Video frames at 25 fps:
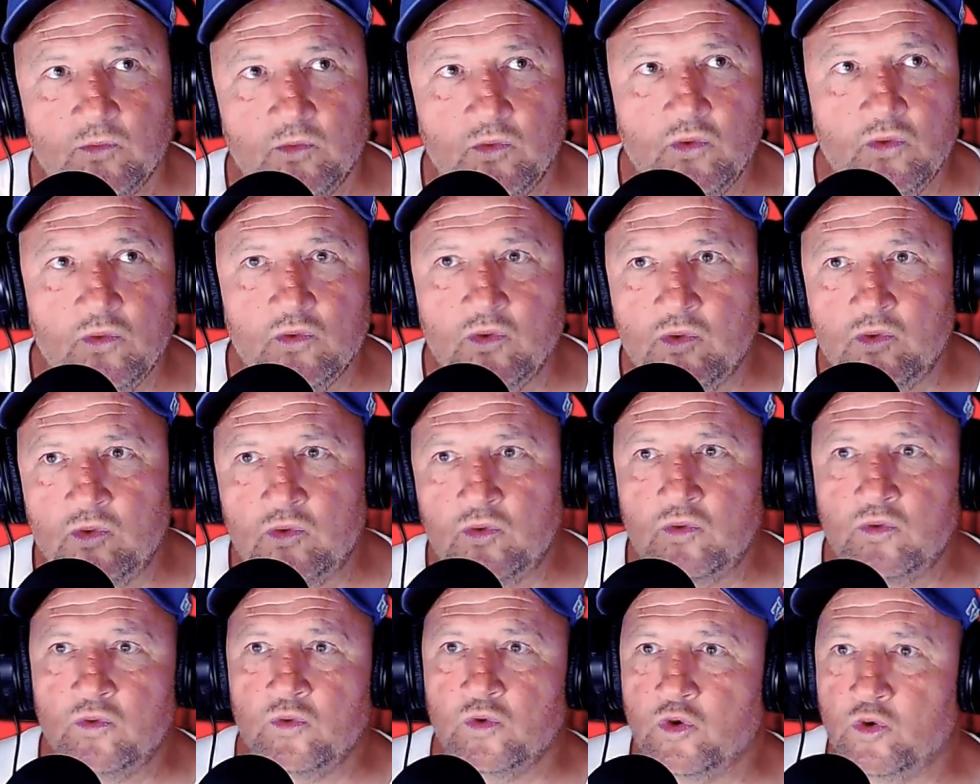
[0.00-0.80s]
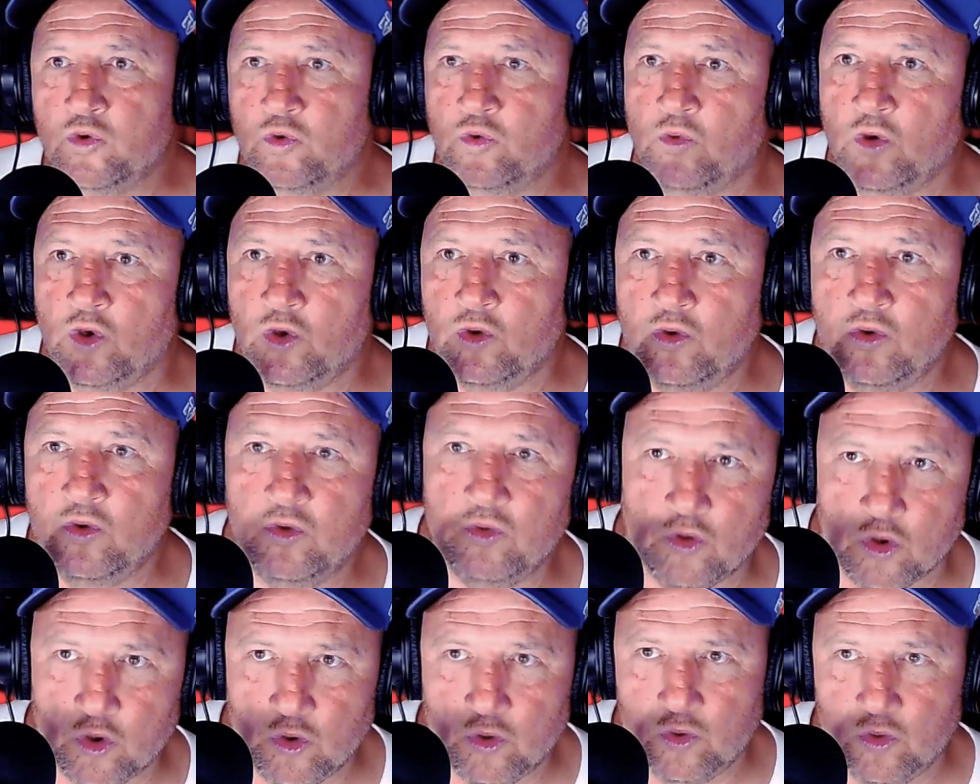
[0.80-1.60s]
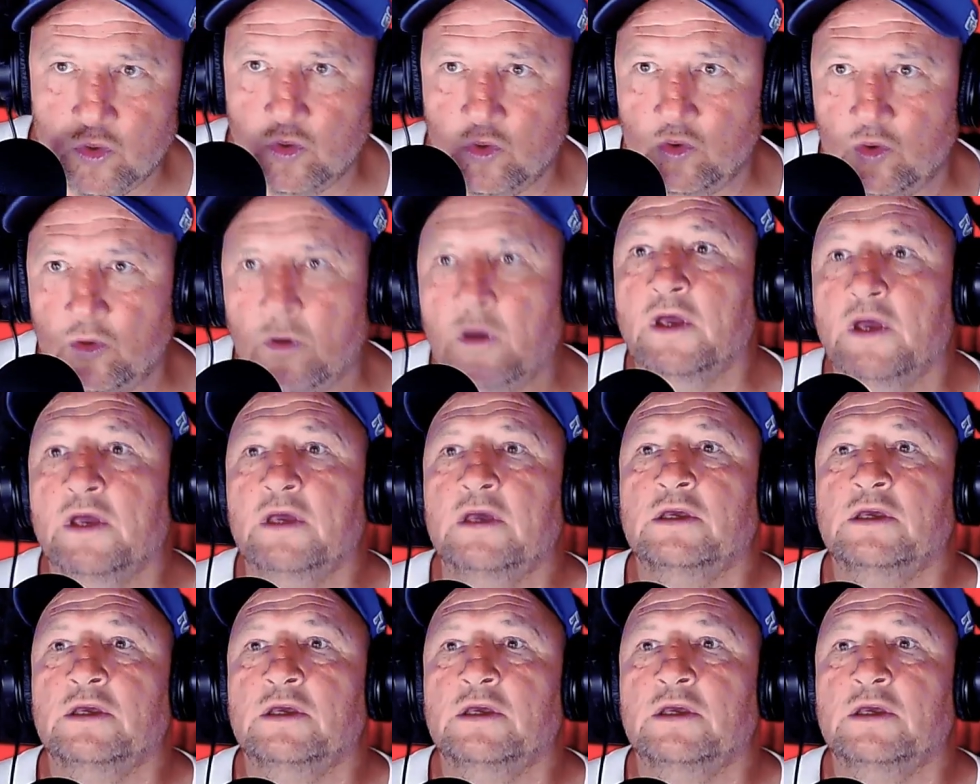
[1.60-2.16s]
Ooh.